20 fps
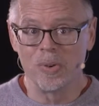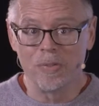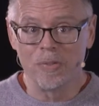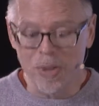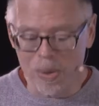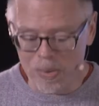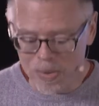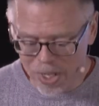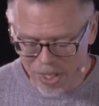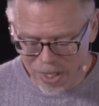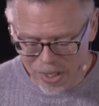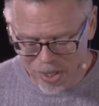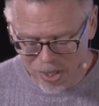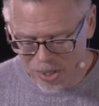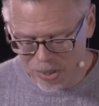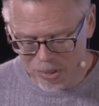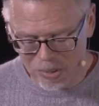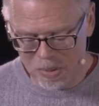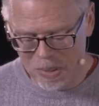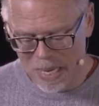refusing
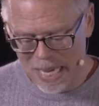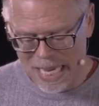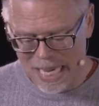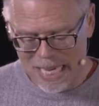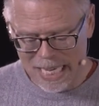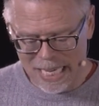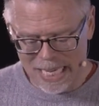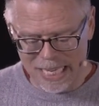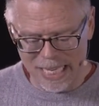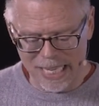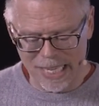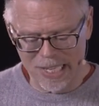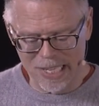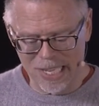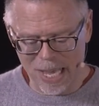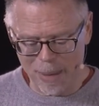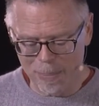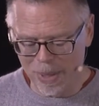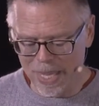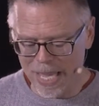to
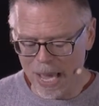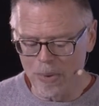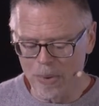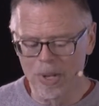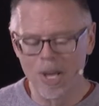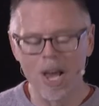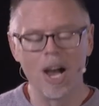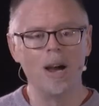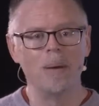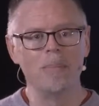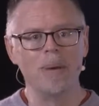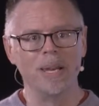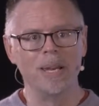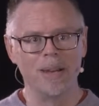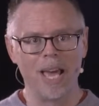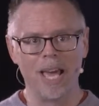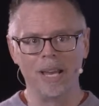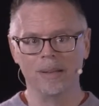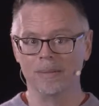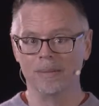accept the outcome,
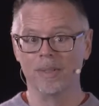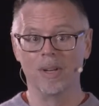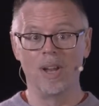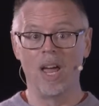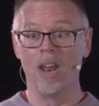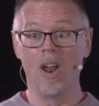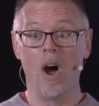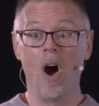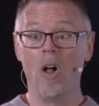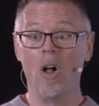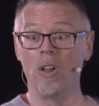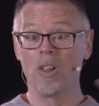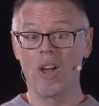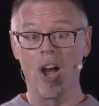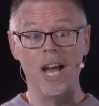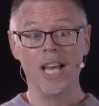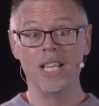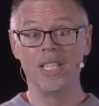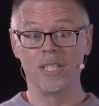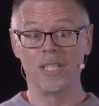and all
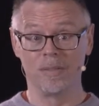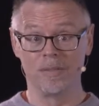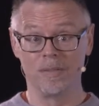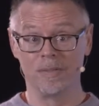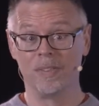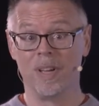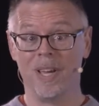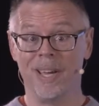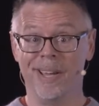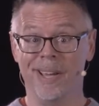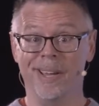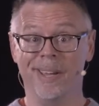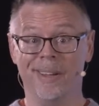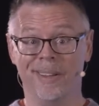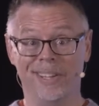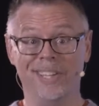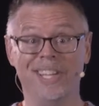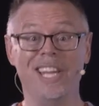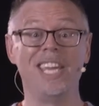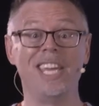kinds of
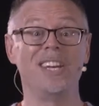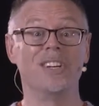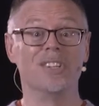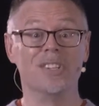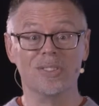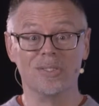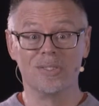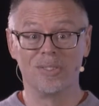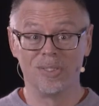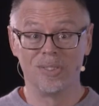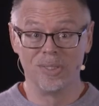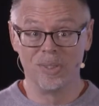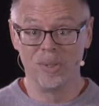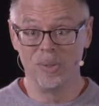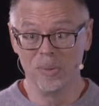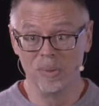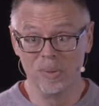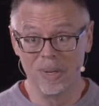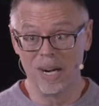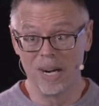leaders
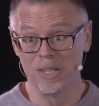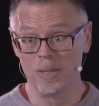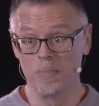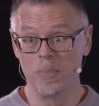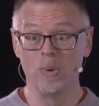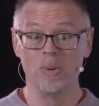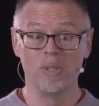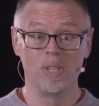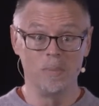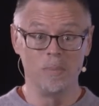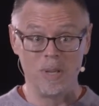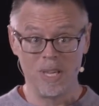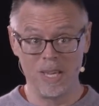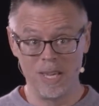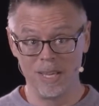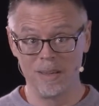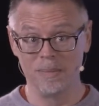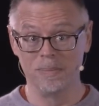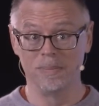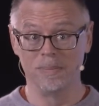who are supposed to
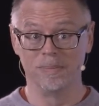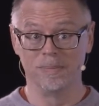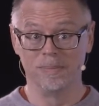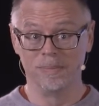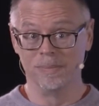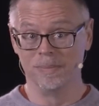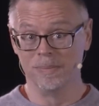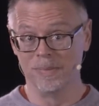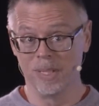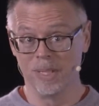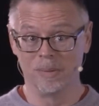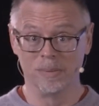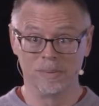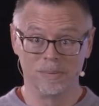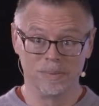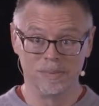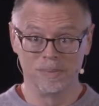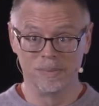be, you know,